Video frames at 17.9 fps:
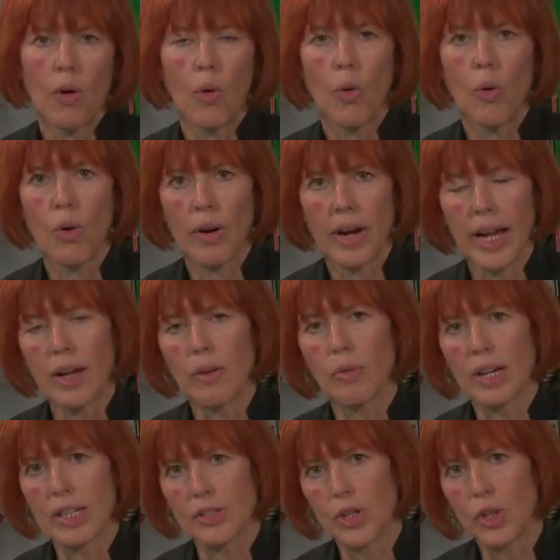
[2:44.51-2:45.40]
or
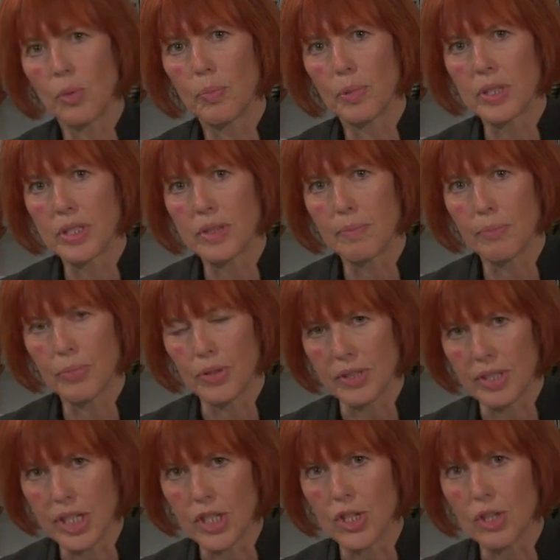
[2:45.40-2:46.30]
a rescue
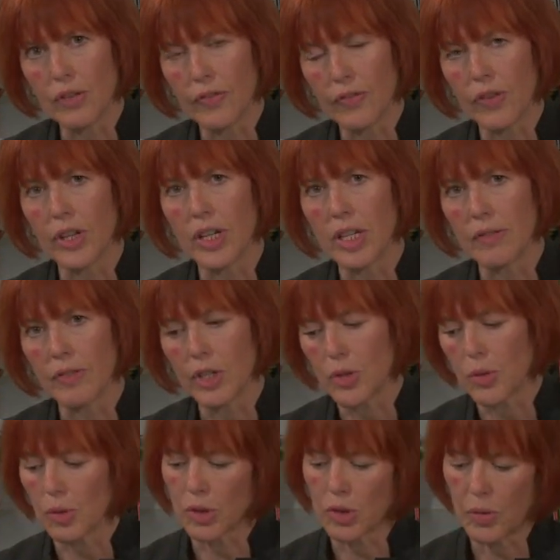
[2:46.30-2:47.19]
procedure for
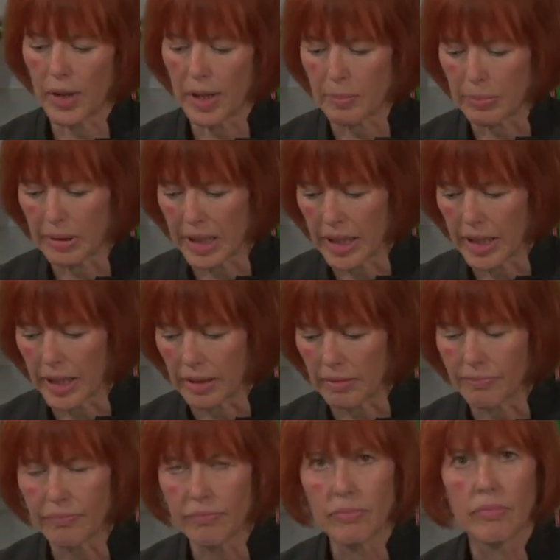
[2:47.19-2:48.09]
individuals who had
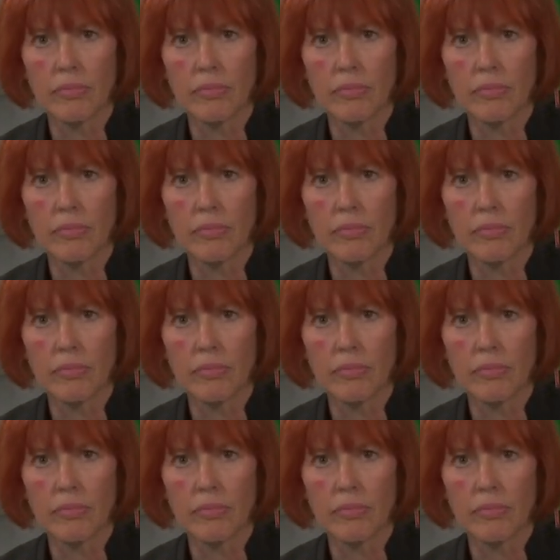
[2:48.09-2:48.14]
bleeding.